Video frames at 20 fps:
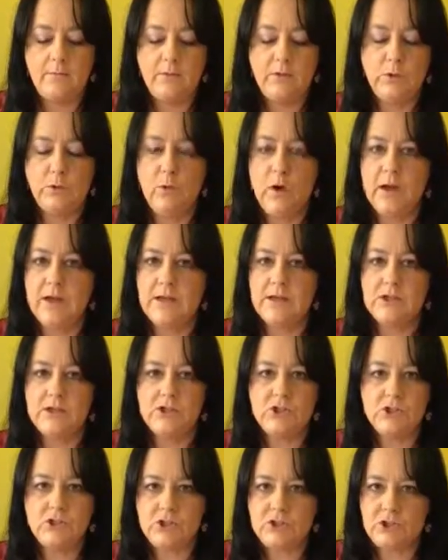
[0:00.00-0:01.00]
you want to
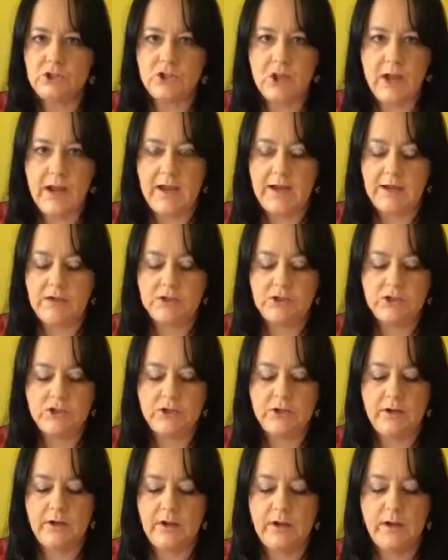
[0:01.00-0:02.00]

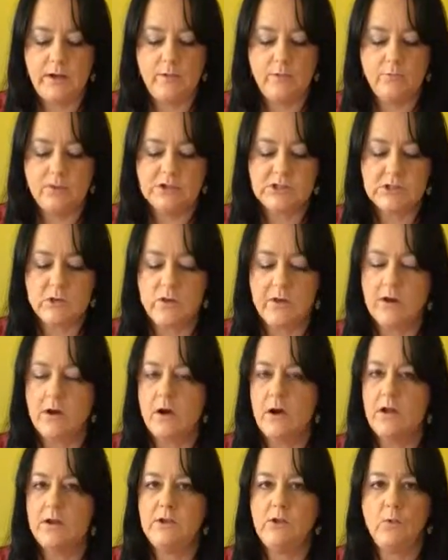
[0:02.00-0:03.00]
change what's going
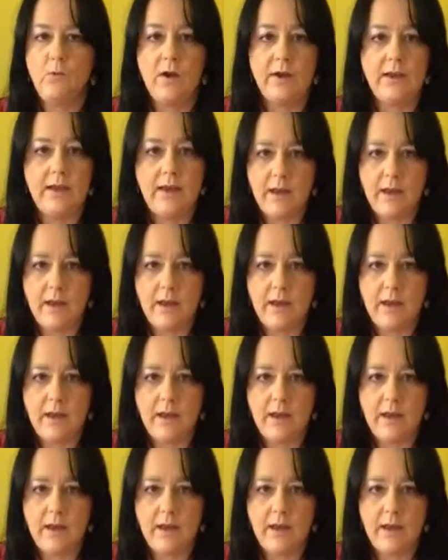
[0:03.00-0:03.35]
on, you want